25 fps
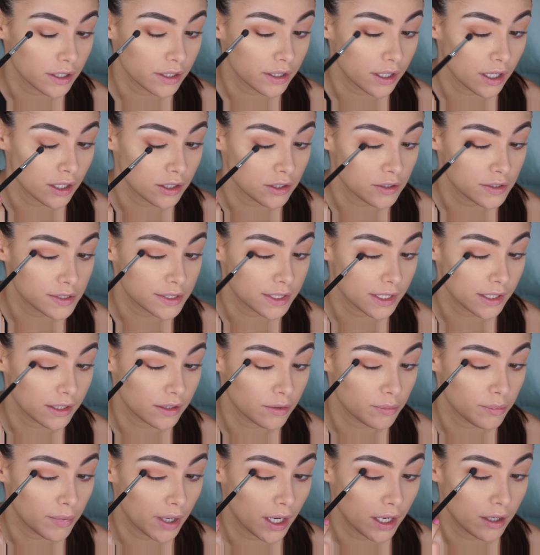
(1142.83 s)
And can you see
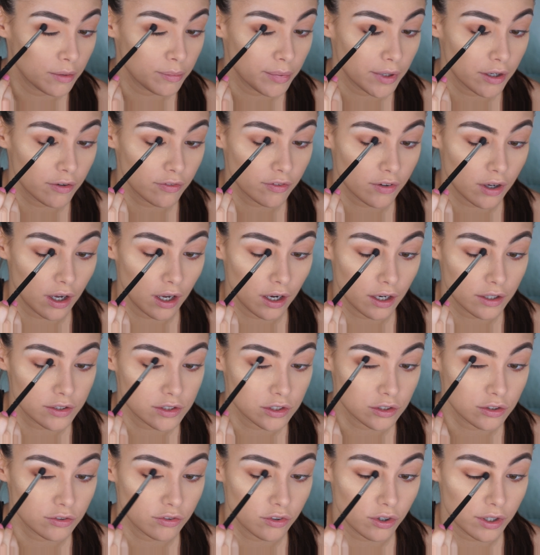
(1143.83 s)
the main bit of colour?
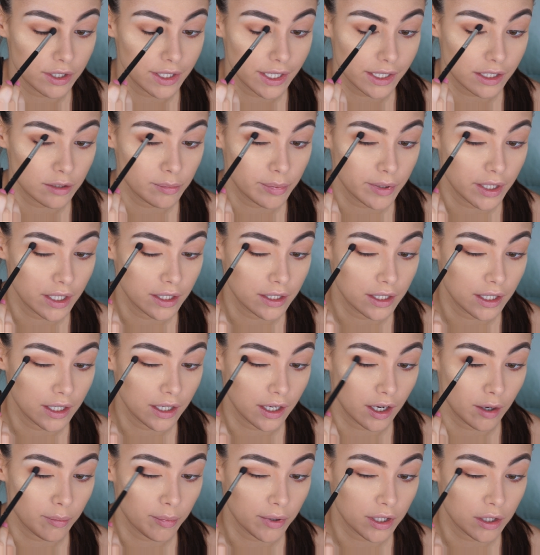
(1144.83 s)
So you've got a little bit in
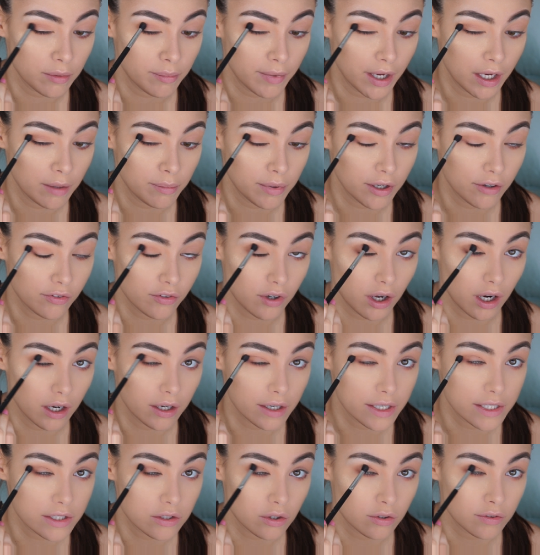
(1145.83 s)
here, but the main bit of colour
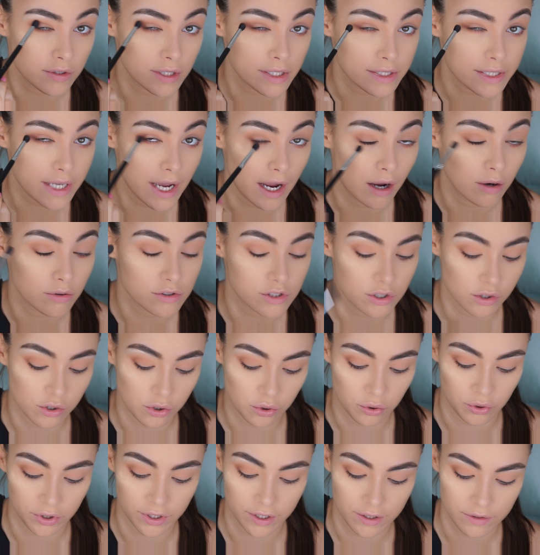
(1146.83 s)
is on this outer
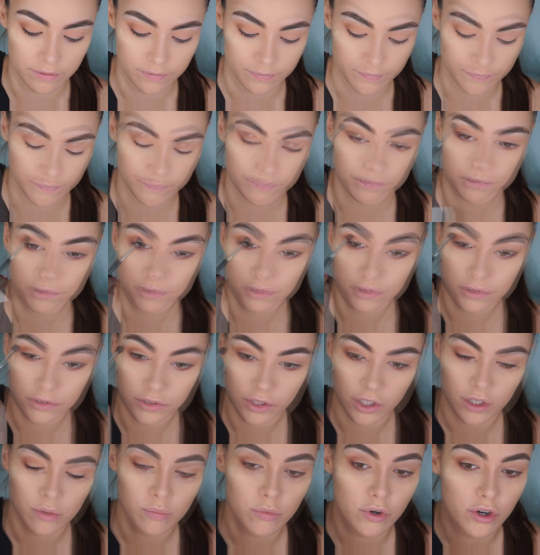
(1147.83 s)
corner.
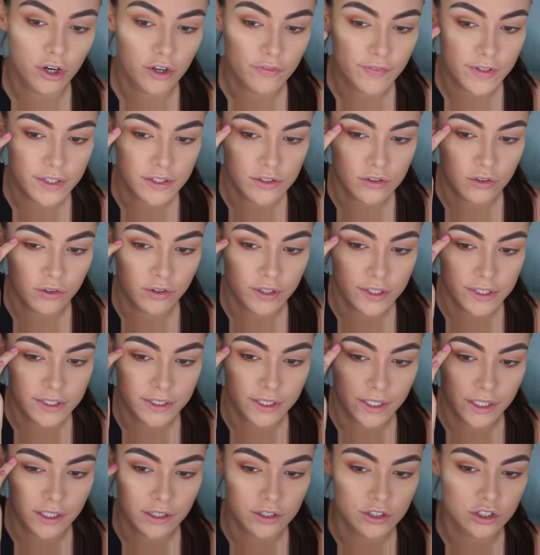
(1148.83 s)
Don't worry if it's not as
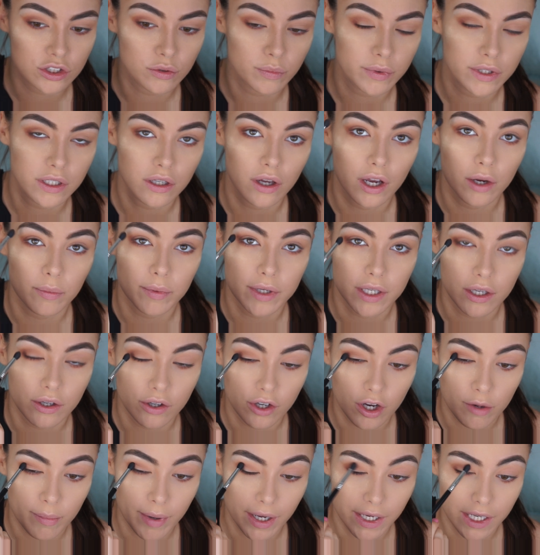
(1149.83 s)
neat as you would like. We can
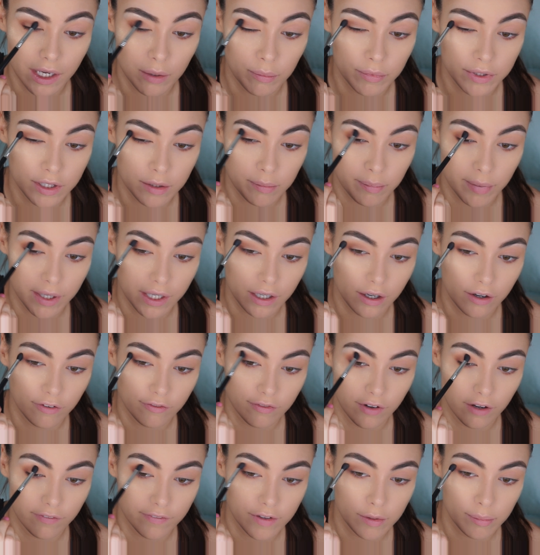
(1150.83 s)
go back in with a bigger
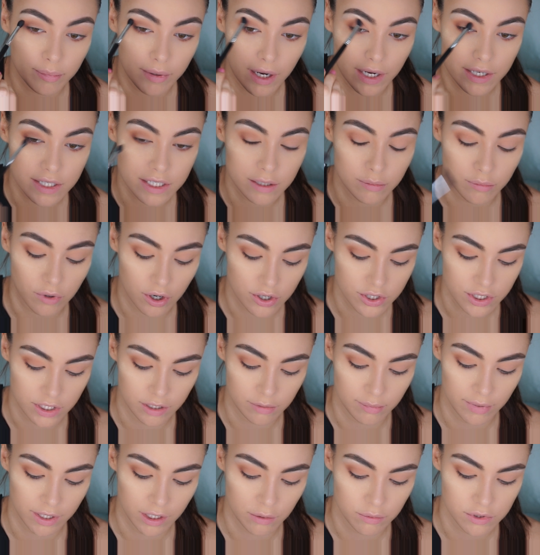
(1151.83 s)
fluffy blending brush in
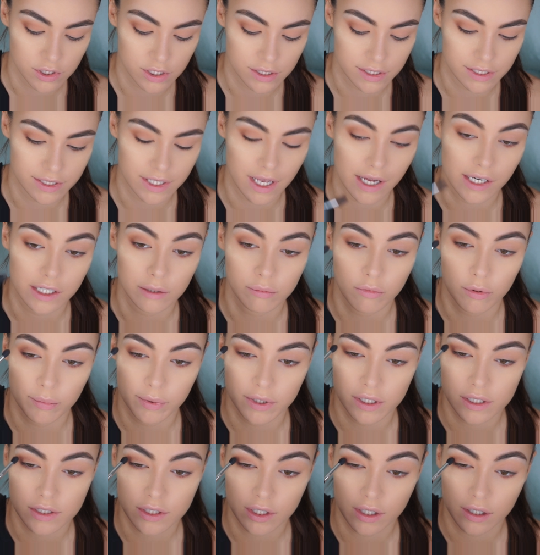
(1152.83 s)
a minute, which is exactly what we're
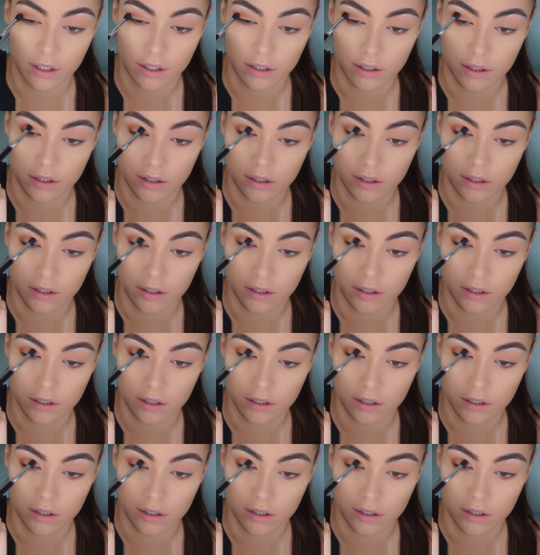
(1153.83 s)
going to do.